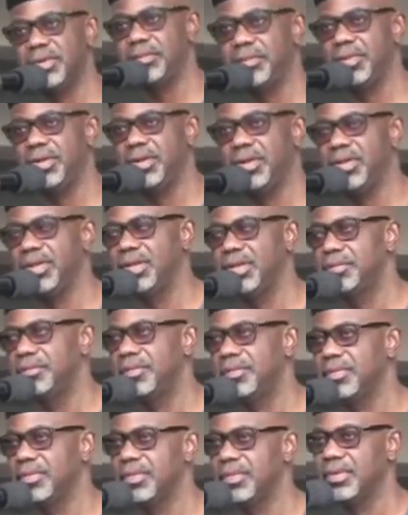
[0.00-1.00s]
building,
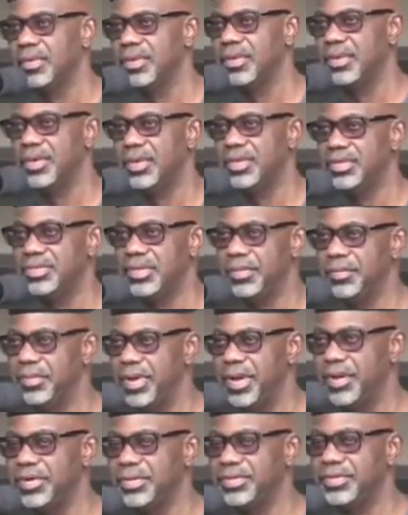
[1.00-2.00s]
it's
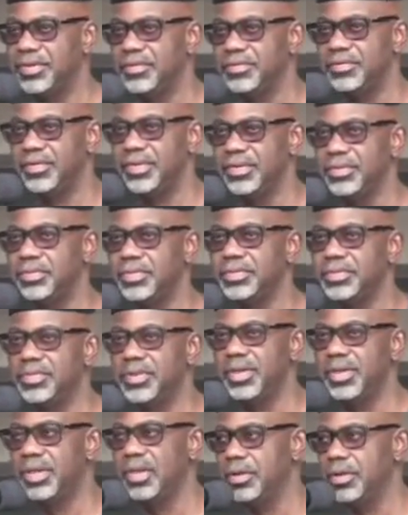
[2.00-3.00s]
imperative it will
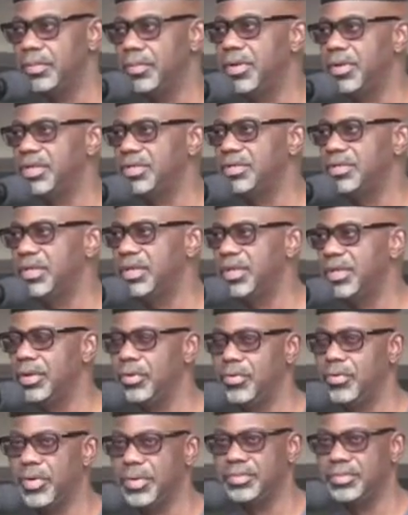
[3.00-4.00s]
be completed and
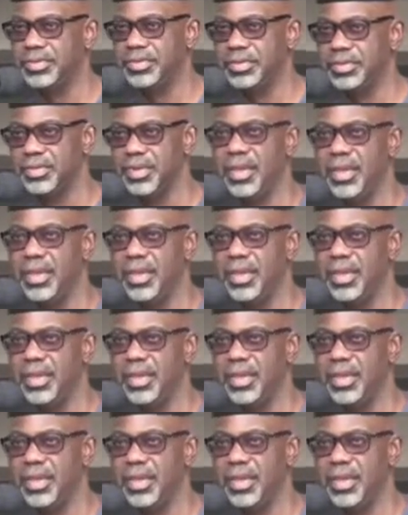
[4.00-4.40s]
equipped